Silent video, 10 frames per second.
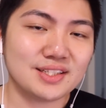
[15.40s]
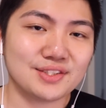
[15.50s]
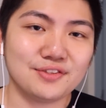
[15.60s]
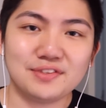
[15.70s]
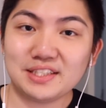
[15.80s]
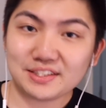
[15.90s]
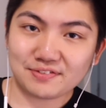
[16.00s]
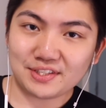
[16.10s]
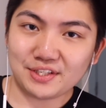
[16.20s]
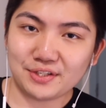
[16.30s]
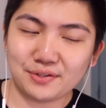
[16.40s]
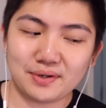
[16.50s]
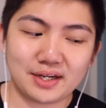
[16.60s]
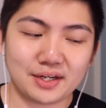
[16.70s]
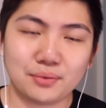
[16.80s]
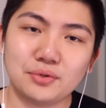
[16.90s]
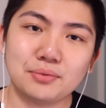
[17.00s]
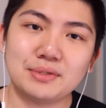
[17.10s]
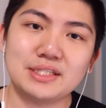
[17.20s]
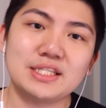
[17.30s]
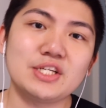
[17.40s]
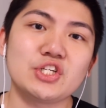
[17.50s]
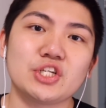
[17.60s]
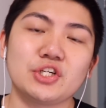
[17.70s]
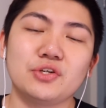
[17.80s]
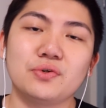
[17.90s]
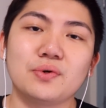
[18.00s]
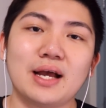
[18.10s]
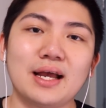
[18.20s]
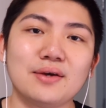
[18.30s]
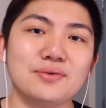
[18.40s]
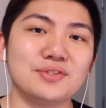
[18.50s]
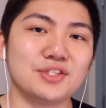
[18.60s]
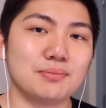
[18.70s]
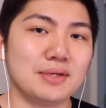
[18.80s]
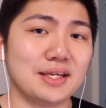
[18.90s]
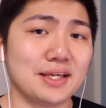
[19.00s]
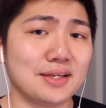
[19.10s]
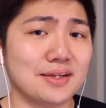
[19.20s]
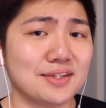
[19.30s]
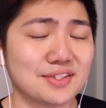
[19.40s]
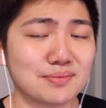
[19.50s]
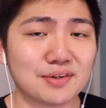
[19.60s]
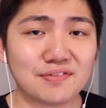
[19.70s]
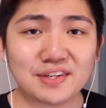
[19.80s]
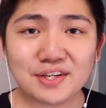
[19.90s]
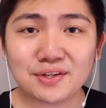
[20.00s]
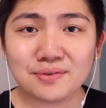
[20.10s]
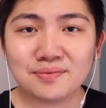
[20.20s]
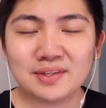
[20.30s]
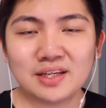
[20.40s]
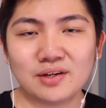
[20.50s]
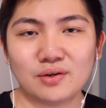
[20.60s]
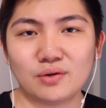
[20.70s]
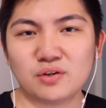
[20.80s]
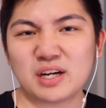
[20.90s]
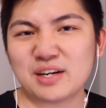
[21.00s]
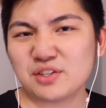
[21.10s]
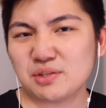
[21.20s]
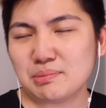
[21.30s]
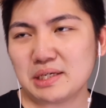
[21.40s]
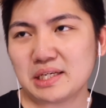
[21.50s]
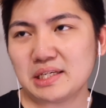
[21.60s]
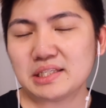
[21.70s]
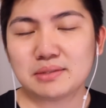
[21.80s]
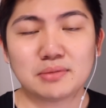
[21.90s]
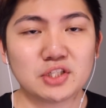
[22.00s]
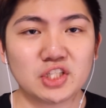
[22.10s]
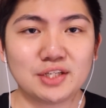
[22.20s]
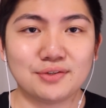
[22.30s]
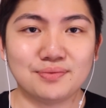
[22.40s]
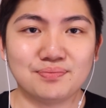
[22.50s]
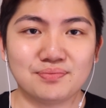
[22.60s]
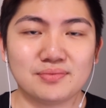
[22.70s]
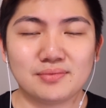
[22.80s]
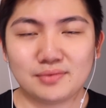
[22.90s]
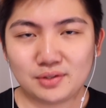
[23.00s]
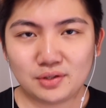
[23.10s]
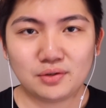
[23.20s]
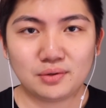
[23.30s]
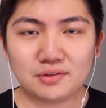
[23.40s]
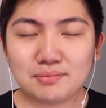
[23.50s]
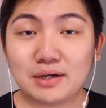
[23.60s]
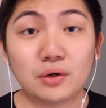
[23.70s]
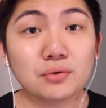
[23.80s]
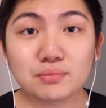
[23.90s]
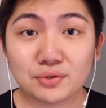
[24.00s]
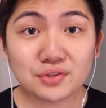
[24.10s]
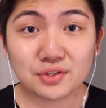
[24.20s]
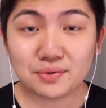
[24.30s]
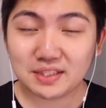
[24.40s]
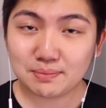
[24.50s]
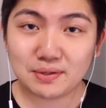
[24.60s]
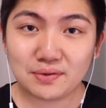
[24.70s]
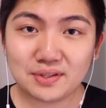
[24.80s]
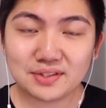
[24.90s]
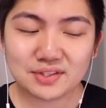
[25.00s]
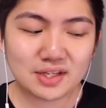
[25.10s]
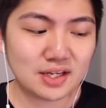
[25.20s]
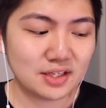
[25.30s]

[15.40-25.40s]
So for this video, I will be teaching you how to make an ASMR video, or how to make an ASMR channel, with my own personal experience.